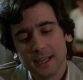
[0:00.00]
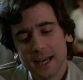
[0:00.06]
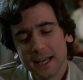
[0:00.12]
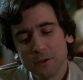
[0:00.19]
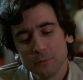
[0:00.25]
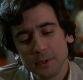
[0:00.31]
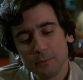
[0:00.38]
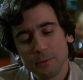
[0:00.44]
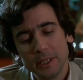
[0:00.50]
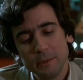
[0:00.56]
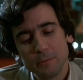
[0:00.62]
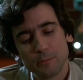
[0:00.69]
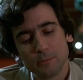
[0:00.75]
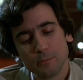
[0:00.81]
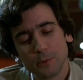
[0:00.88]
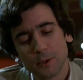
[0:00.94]
She pointed
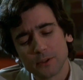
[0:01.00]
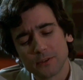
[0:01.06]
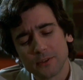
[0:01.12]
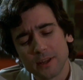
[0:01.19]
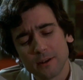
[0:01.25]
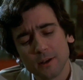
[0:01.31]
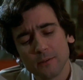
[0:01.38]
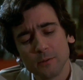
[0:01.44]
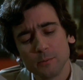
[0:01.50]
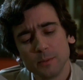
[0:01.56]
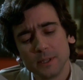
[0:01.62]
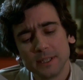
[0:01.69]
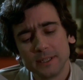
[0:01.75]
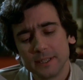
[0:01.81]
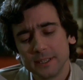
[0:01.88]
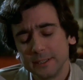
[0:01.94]
at a tin of biscuits
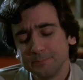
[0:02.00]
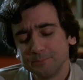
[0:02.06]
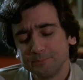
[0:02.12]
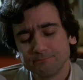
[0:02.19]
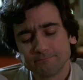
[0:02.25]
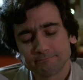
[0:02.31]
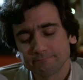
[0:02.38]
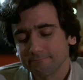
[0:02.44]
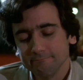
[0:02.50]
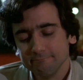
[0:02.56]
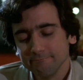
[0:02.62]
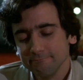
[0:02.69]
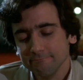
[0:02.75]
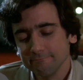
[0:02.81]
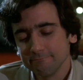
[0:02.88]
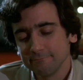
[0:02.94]
she said were
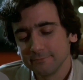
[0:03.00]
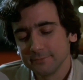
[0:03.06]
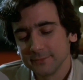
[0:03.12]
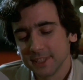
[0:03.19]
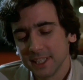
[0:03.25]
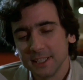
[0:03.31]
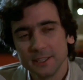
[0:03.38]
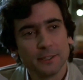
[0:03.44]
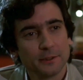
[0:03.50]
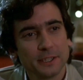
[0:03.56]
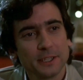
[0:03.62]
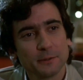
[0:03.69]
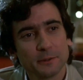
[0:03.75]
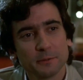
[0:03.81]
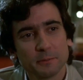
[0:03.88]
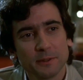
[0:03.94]
particularly good,
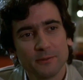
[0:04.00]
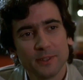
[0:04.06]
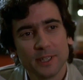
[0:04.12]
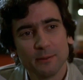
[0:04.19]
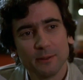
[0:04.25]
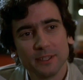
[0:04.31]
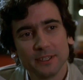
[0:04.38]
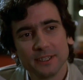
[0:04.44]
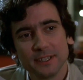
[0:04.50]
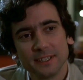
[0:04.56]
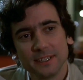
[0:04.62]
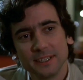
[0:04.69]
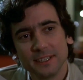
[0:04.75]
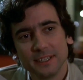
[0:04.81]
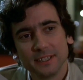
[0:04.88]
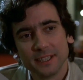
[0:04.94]
and they joked
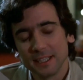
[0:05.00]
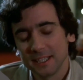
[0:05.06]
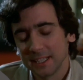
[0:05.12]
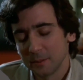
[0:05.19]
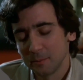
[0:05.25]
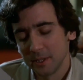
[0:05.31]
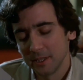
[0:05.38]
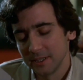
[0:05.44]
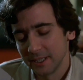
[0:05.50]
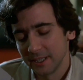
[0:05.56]
about dieting,